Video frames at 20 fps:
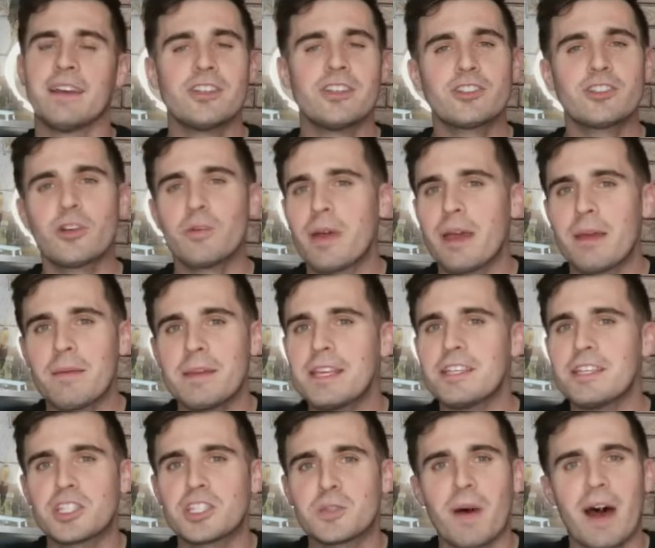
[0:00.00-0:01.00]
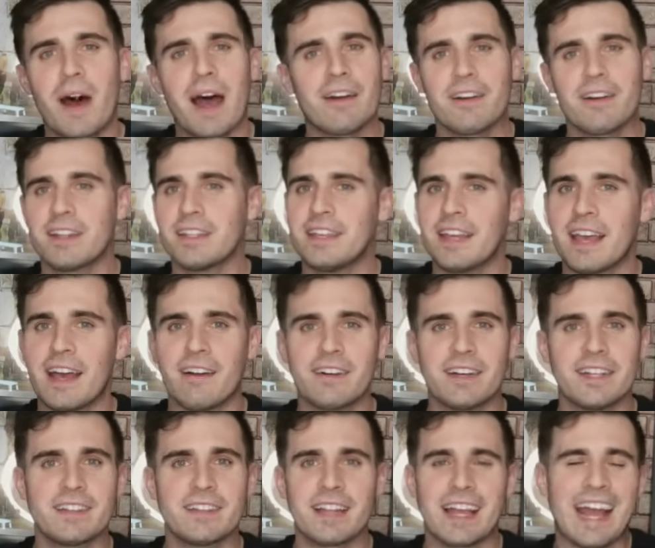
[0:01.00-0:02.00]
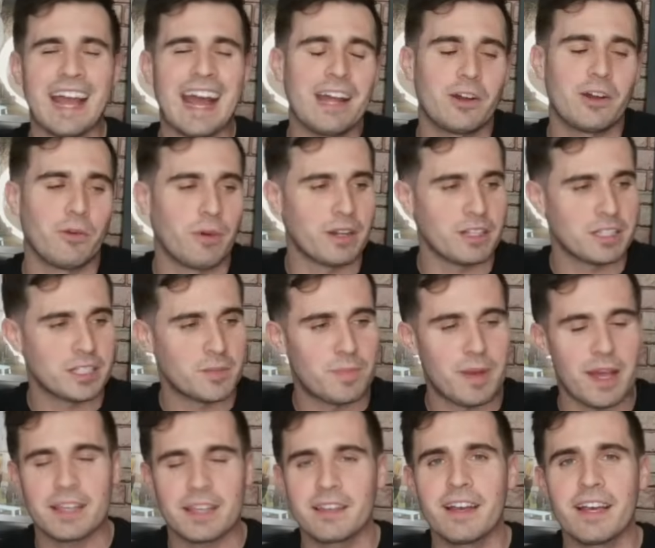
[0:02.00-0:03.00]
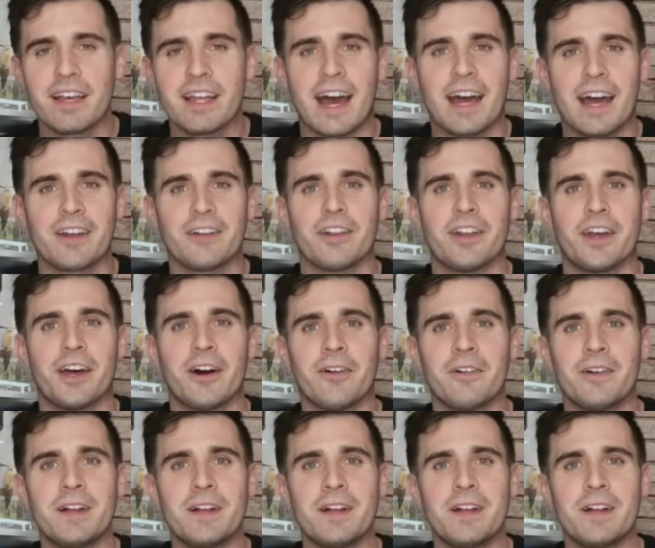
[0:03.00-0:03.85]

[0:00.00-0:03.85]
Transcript: So maybe he's smiling, yelling. Like, I don't want to speculate. I don't know.